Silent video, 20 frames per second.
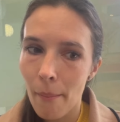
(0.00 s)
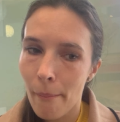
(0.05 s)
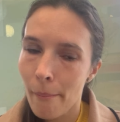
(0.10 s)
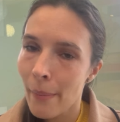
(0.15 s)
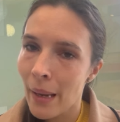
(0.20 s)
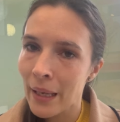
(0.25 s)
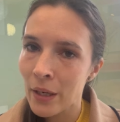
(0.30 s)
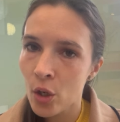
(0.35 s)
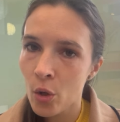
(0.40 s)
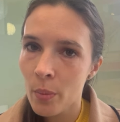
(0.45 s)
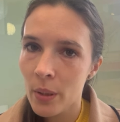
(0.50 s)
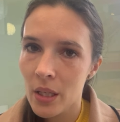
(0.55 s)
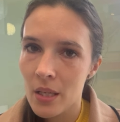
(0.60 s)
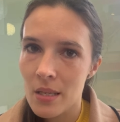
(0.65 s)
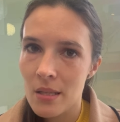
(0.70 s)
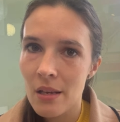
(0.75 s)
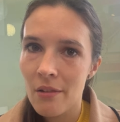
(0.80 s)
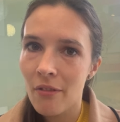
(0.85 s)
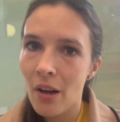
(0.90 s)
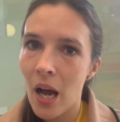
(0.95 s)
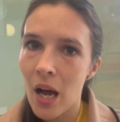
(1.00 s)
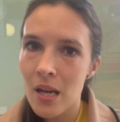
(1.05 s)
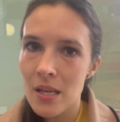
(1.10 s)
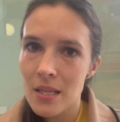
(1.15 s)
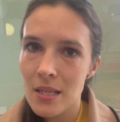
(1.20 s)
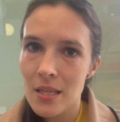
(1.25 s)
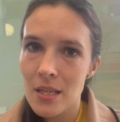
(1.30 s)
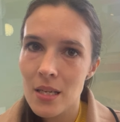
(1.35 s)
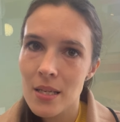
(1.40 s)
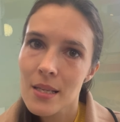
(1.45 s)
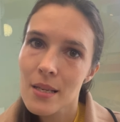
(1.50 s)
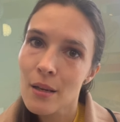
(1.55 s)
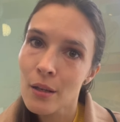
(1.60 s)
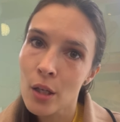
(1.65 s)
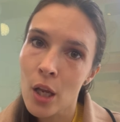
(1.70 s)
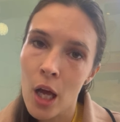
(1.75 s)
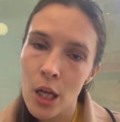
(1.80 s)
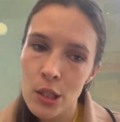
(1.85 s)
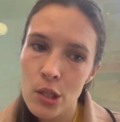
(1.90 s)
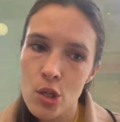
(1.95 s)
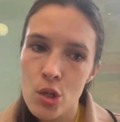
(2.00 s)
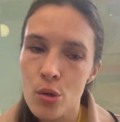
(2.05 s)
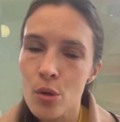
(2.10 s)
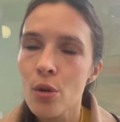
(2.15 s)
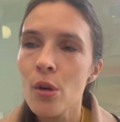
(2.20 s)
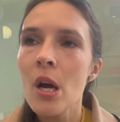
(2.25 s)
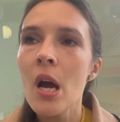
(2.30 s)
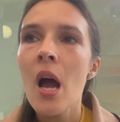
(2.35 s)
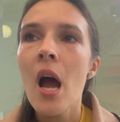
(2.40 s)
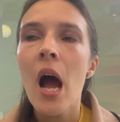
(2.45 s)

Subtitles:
menu because they've asked us not to.